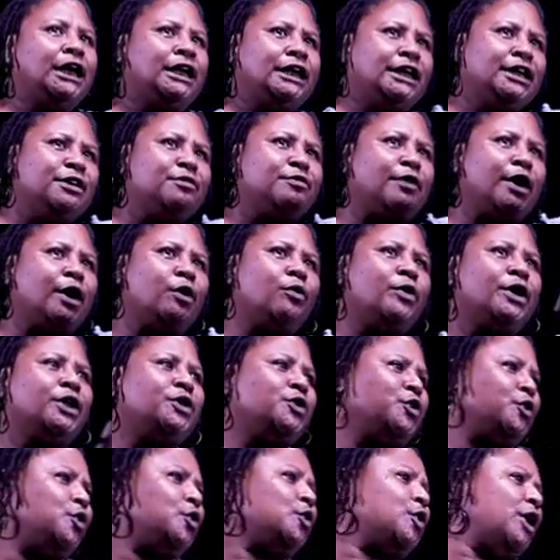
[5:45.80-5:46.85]
if I were
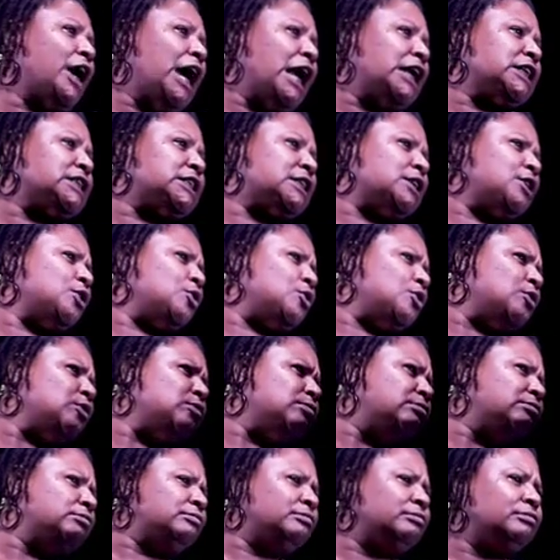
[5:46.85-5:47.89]
to ask you
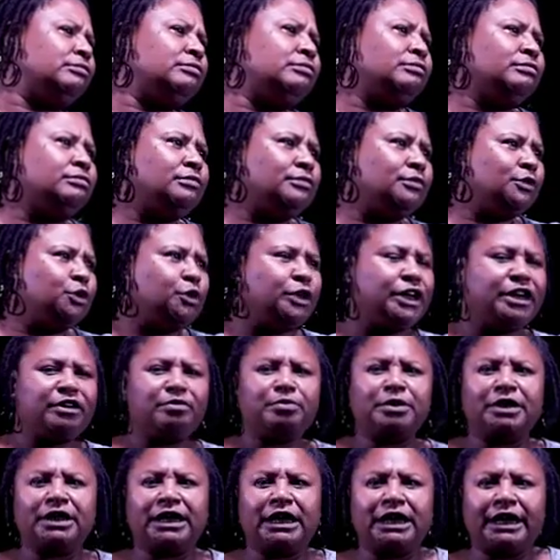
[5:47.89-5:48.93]
to give
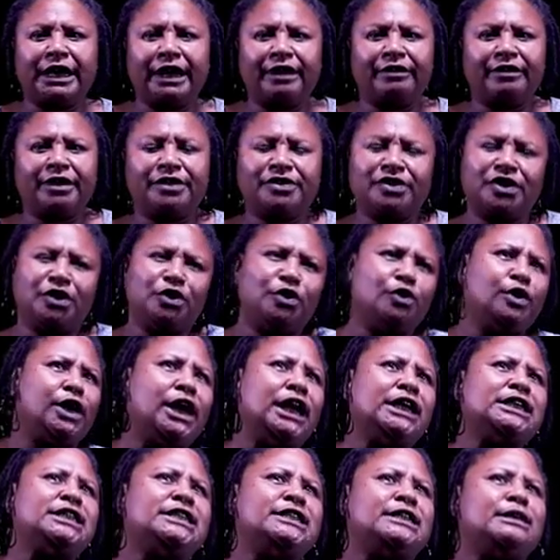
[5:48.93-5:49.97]
me the direction, you
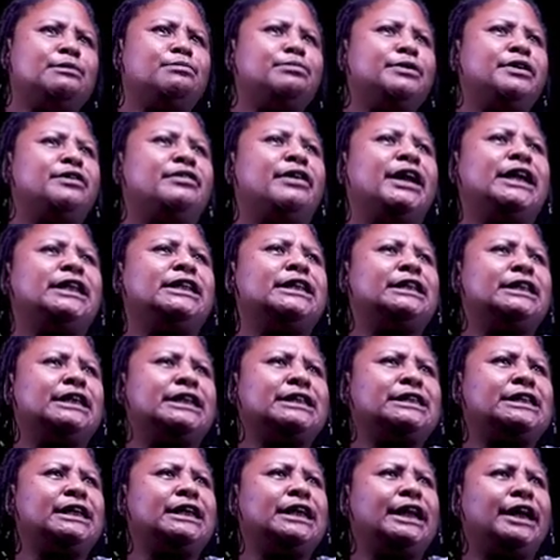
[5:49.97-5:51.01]
can't simply write it
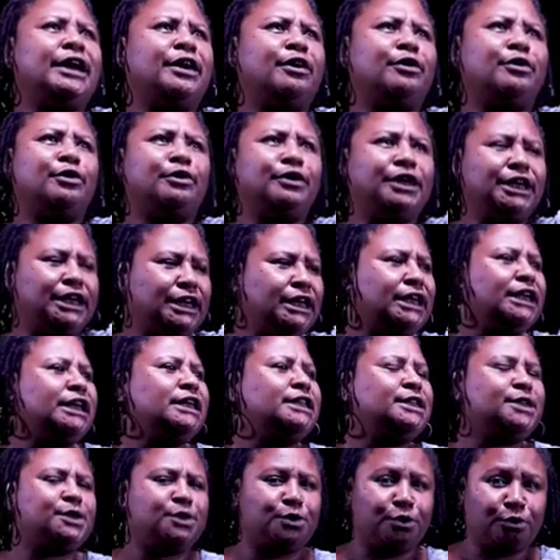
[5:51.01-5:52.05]
as an arrow. It
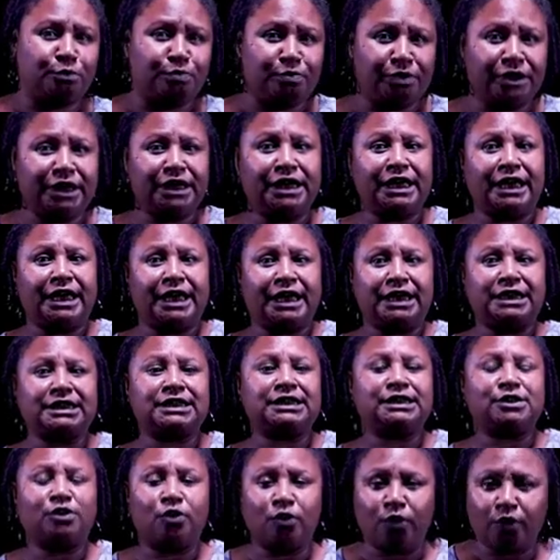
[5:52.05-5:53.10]
needs to be
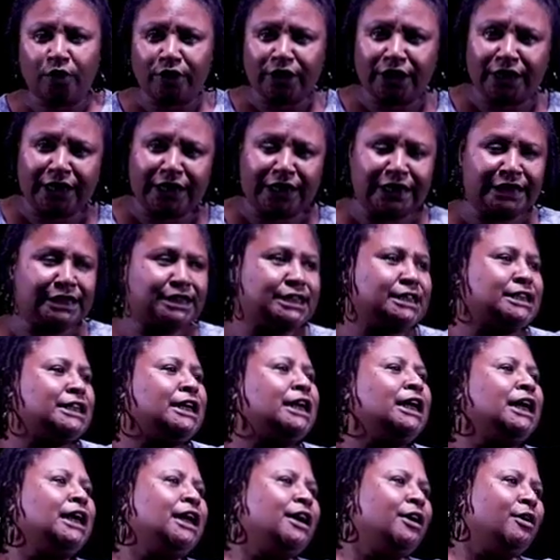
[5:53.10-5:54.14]
as coordinates.
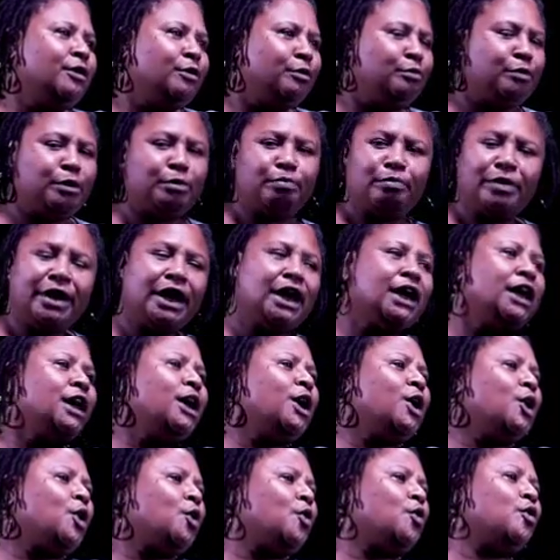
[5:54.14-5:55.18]
Remember,
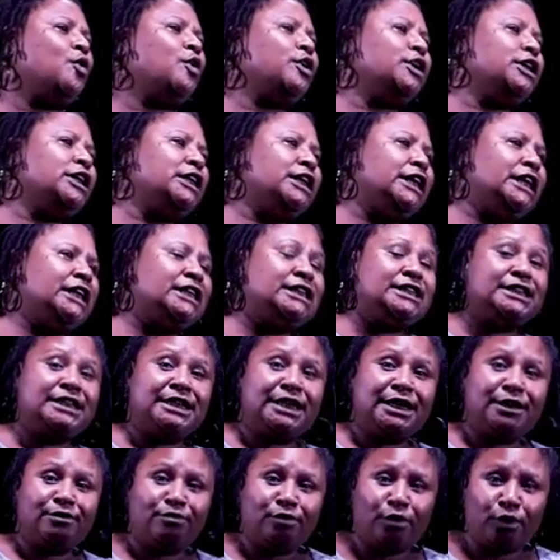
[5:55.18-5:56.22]
coordinates
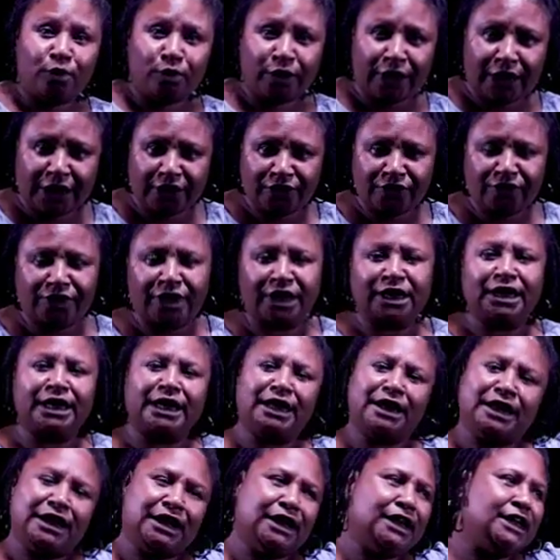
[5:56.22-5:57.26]
give location,
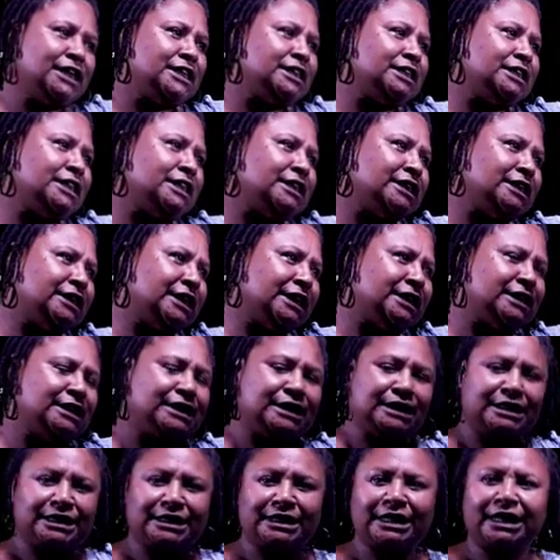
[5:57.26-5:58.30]
and in this instance,
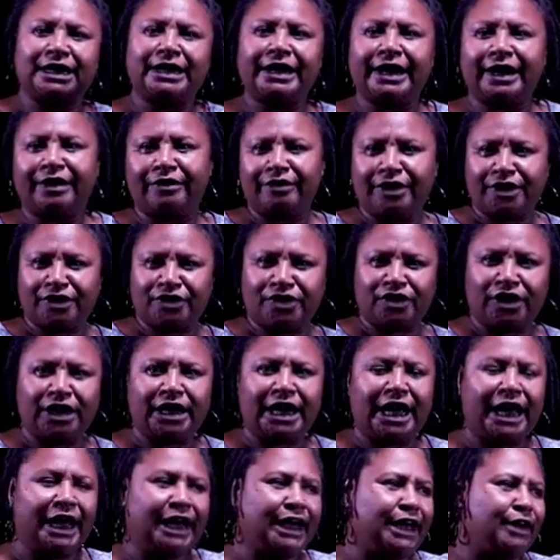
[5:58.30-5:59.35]
it's the direction
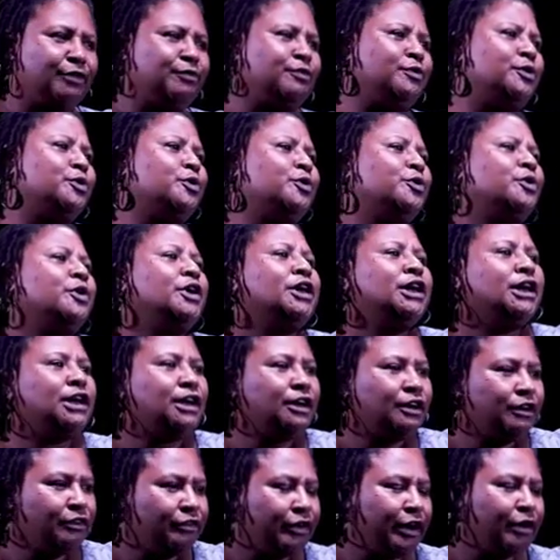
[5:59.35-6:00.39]
I have to
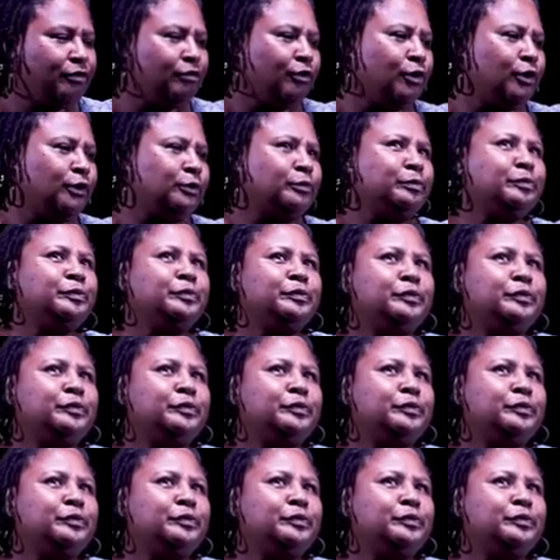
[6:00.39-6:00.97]
travel.